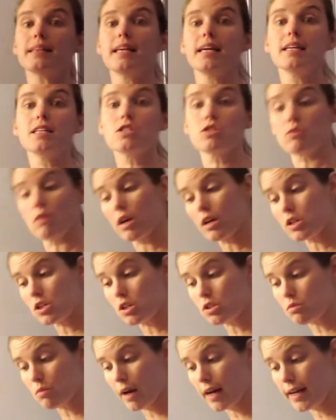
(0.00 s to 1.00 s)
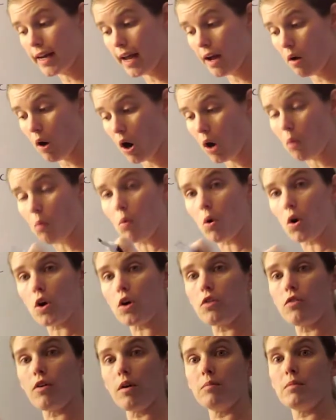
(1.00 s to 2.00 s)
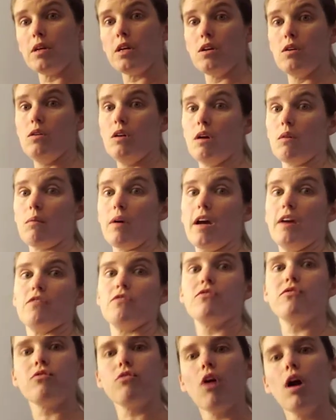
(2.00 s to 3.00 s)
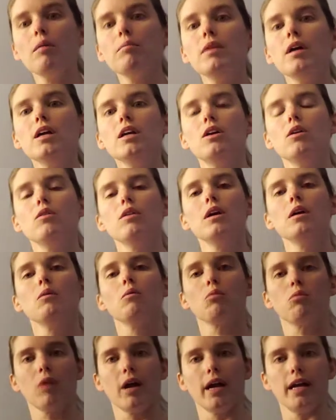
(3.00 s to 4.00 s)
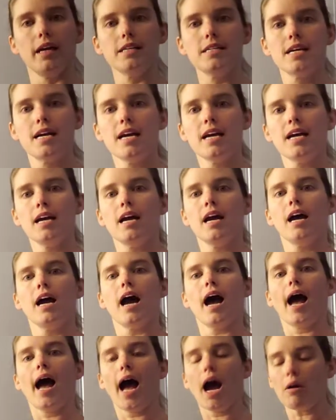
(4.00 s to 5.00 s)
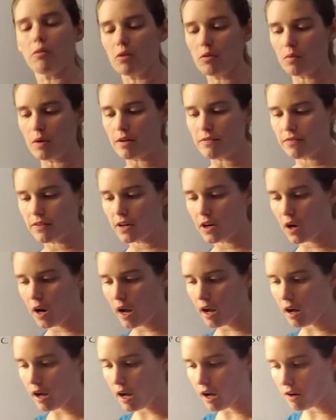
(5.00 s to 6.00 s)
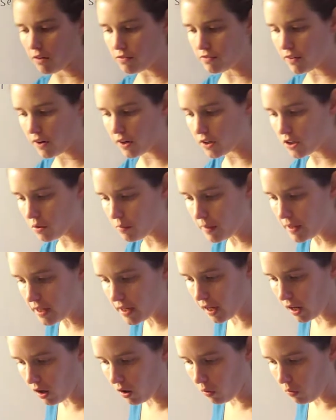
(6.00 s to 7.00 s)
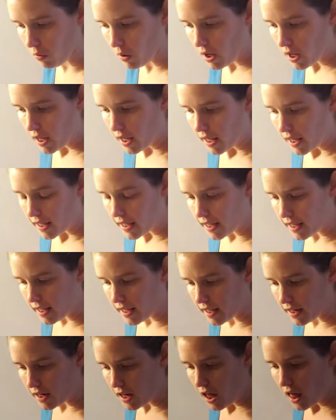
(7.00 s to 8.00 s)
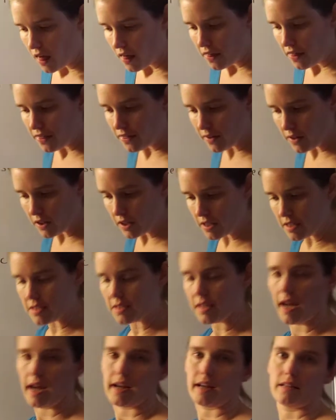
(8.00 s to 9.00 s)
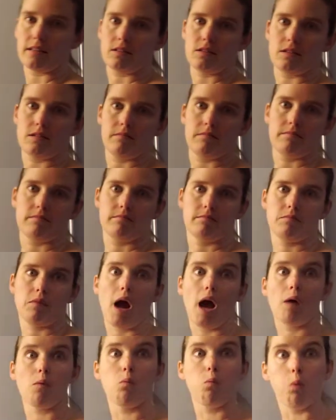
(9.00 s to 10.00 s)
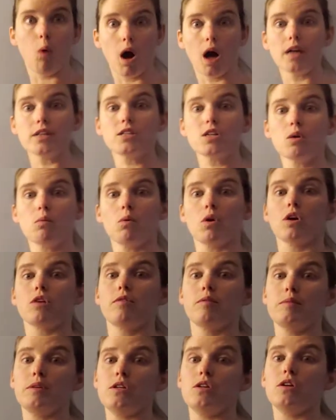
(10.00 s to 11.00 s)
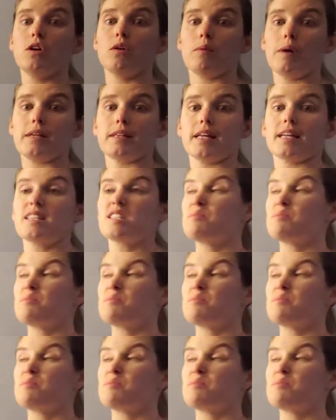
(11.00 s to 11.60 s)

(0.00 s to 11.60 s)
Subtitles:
the instructions right now are work from the unit rate. From the unit rate, how would we figure out how far do we go in 30 seconds? I want to work from the unit rate. That's